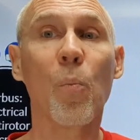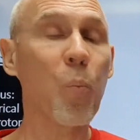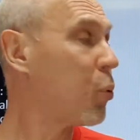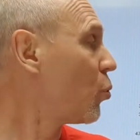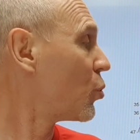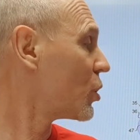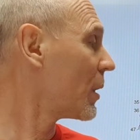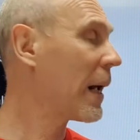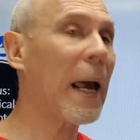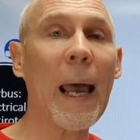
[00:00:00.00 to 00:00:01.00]
push
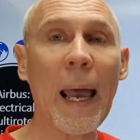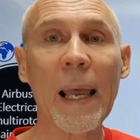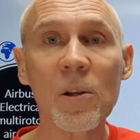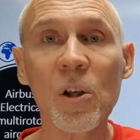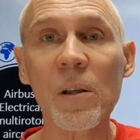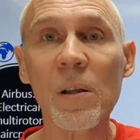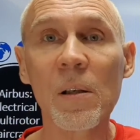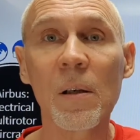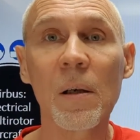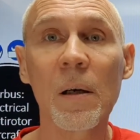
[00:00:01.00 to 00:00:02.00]
engines,
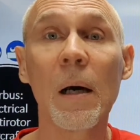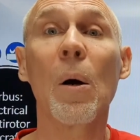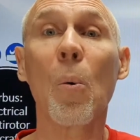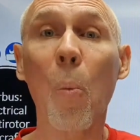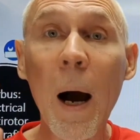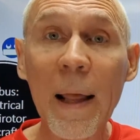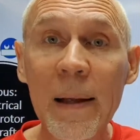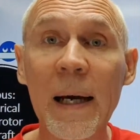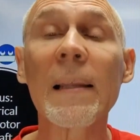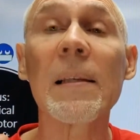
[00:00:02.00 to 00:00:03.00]
one
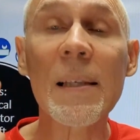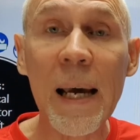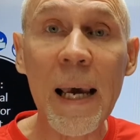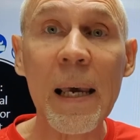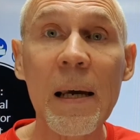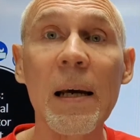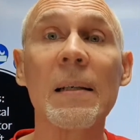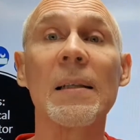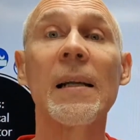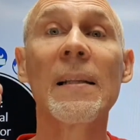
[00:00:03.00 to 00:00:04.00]
can say
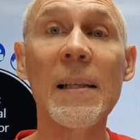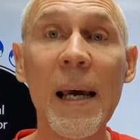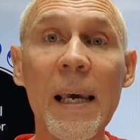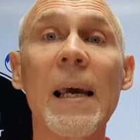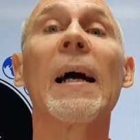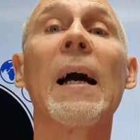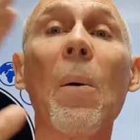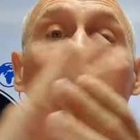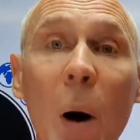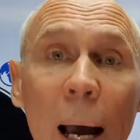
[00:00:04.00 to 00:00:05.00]
that they
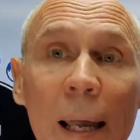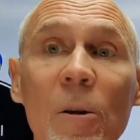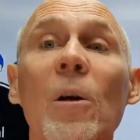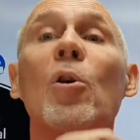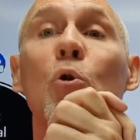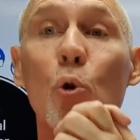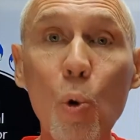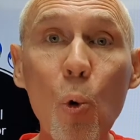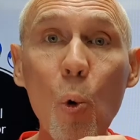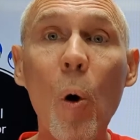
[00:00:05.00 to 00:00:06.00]
combined
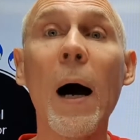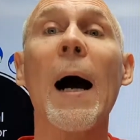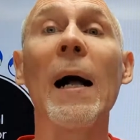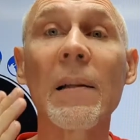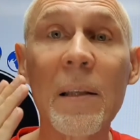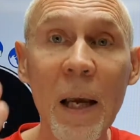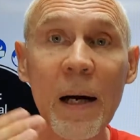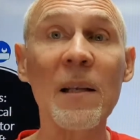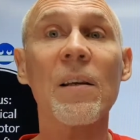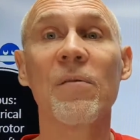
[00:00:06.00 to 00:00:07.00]
two
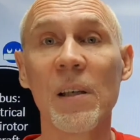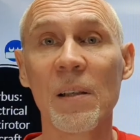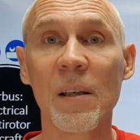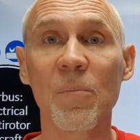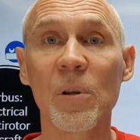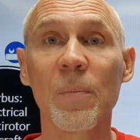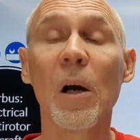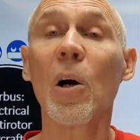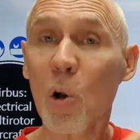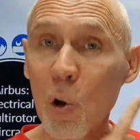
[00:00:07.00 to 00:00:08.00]
alternative systems.
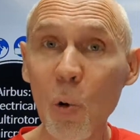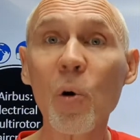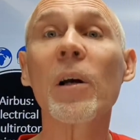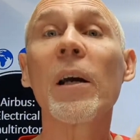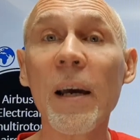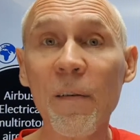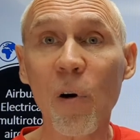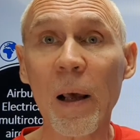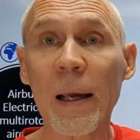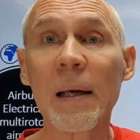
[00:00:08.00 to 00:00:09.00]
Look
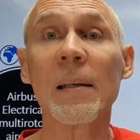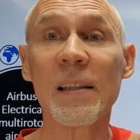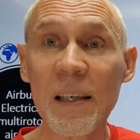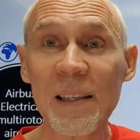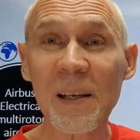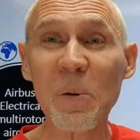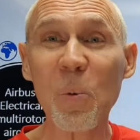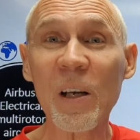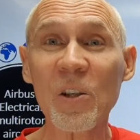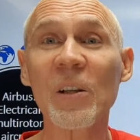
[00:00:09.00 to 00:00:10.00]
carefully. This
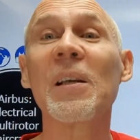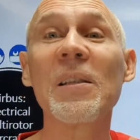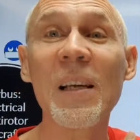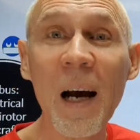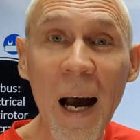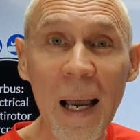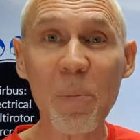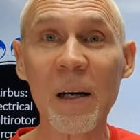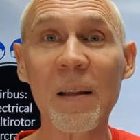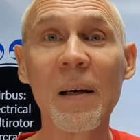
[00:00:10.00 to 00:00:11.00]
invention is a
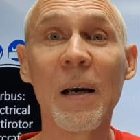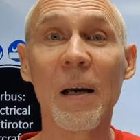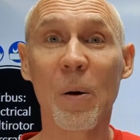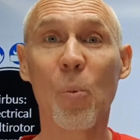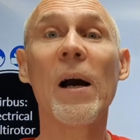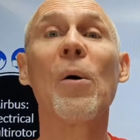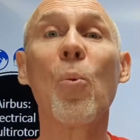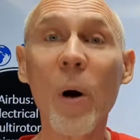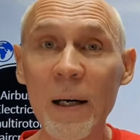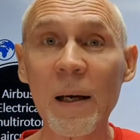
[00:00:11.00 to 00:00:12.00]
hybrid, where
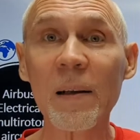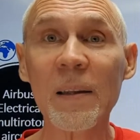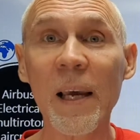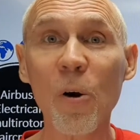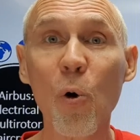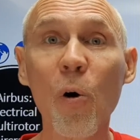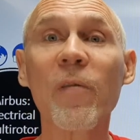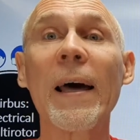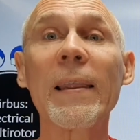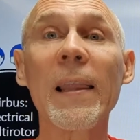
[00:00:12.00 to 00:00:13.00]
vertical takeoff
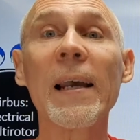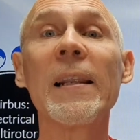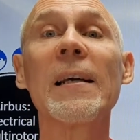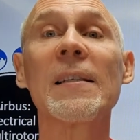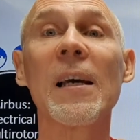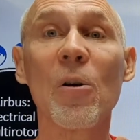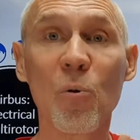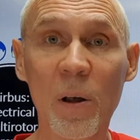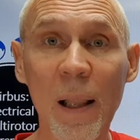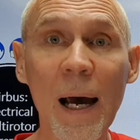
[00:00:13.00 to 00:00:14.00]
and landing they
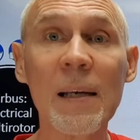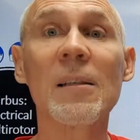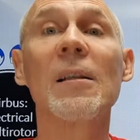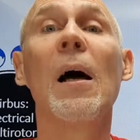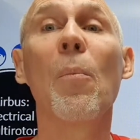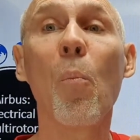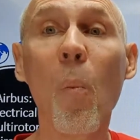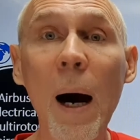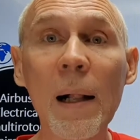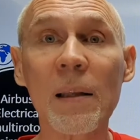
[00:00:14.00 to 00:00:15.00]
utilized
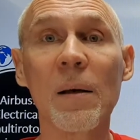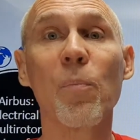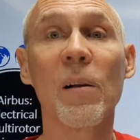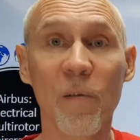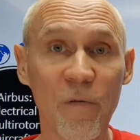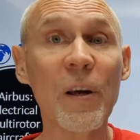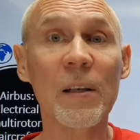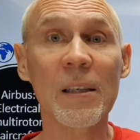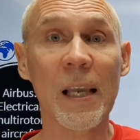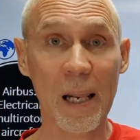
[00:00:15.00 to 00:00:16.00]
multiple
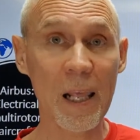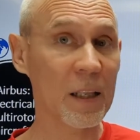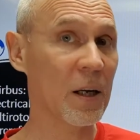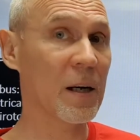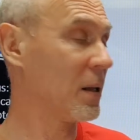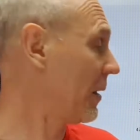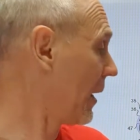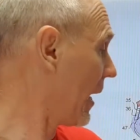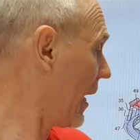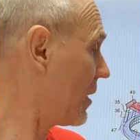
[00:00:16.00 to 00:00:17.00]
fixed electrical
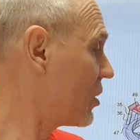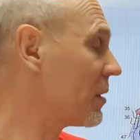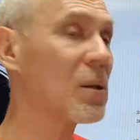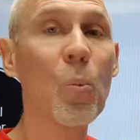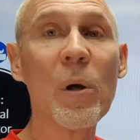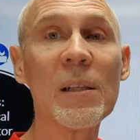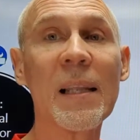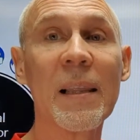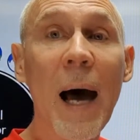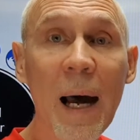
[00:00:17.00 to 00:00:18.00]
engines with the
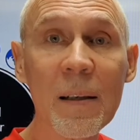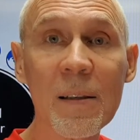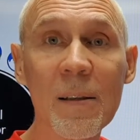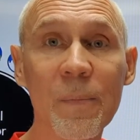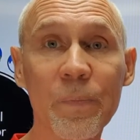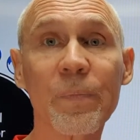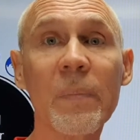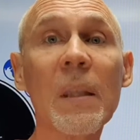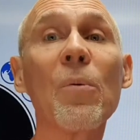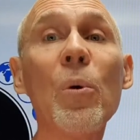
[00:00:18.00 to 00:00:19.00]
ducts
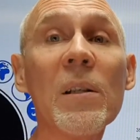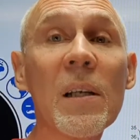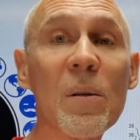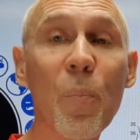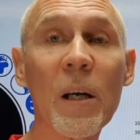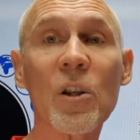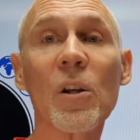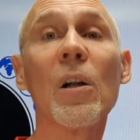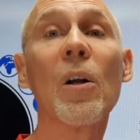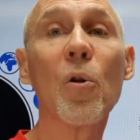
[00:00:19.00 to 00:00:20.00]
with a
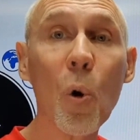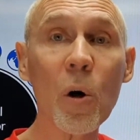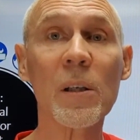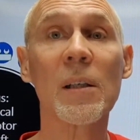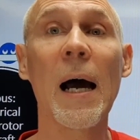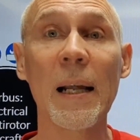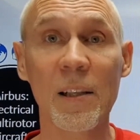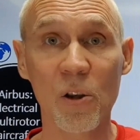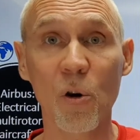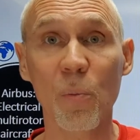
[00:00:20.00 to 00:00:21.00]
special noise
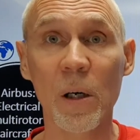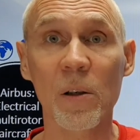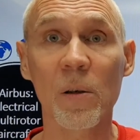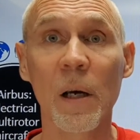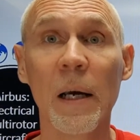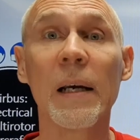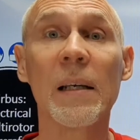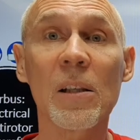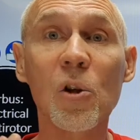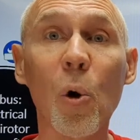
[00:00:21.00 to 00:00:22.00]
absorbers
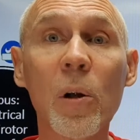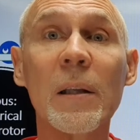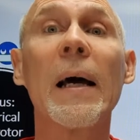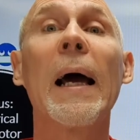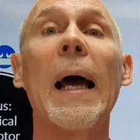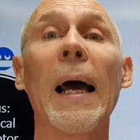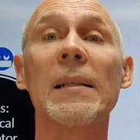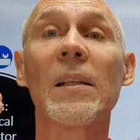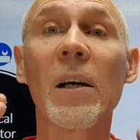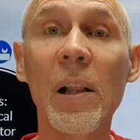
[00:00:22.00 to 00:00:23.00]
installed as
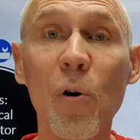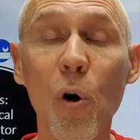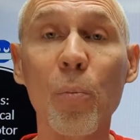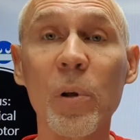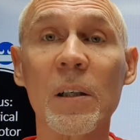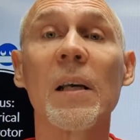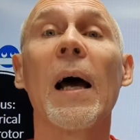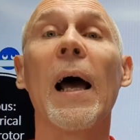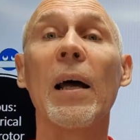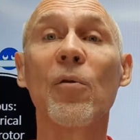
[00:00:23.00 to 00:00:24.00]
in helicopters,
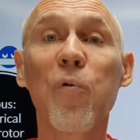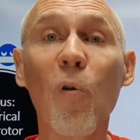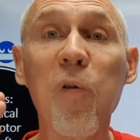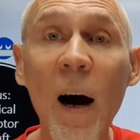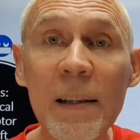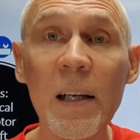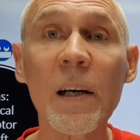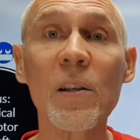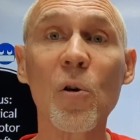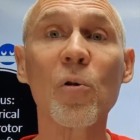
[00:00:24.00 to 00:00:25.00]
and for fast
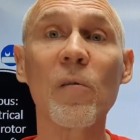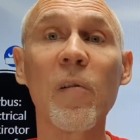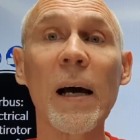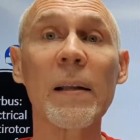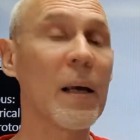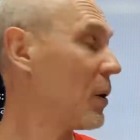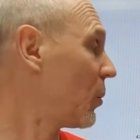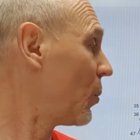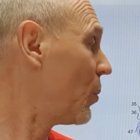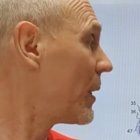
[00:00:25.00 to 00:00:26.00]
horizontal flight,
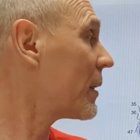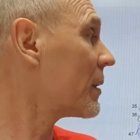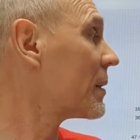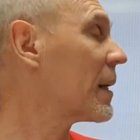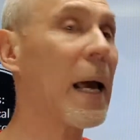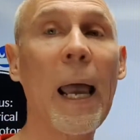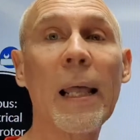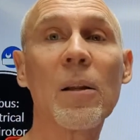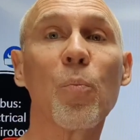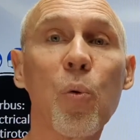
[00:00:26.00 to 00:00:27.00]
wings
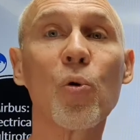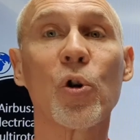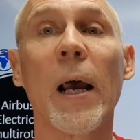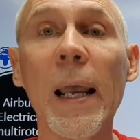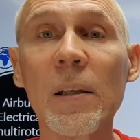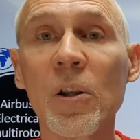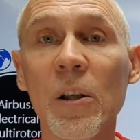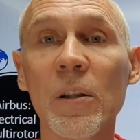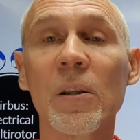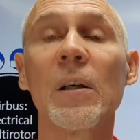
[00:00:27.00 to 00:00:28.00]
and push
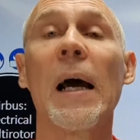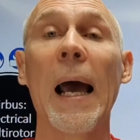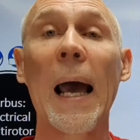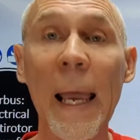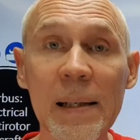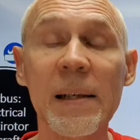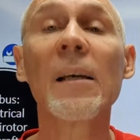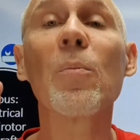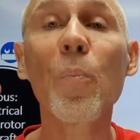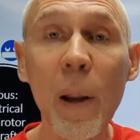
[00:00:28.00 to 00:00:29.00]
engines as
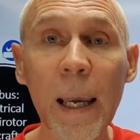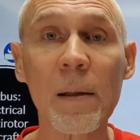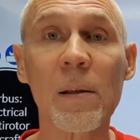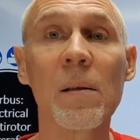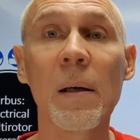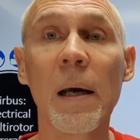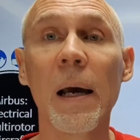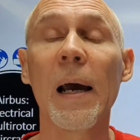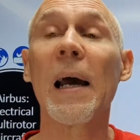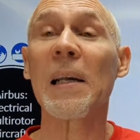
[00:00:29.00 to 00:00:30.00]
in planes.
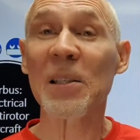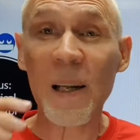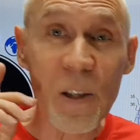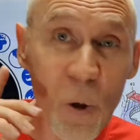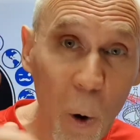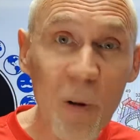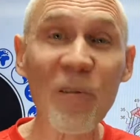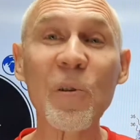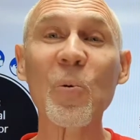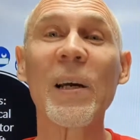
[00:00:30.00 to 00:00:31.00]
That's all for
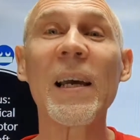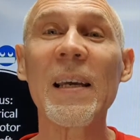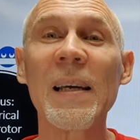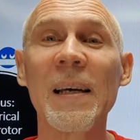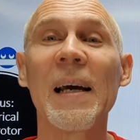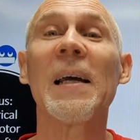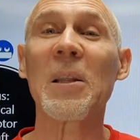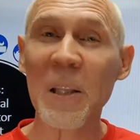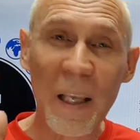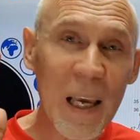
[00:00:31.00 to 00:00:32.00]
today.
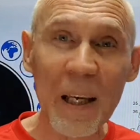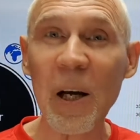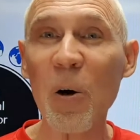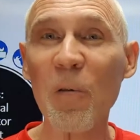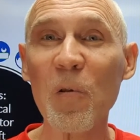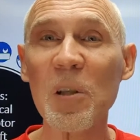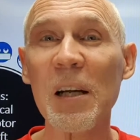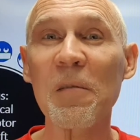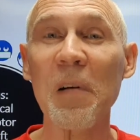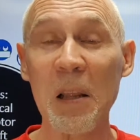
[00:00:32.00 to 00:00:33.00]
Take care of
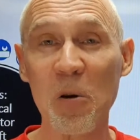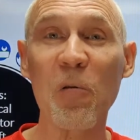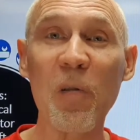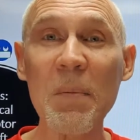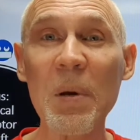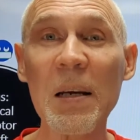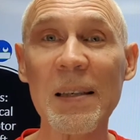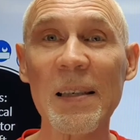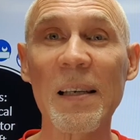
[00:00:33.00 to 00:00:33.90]
yourself and your families,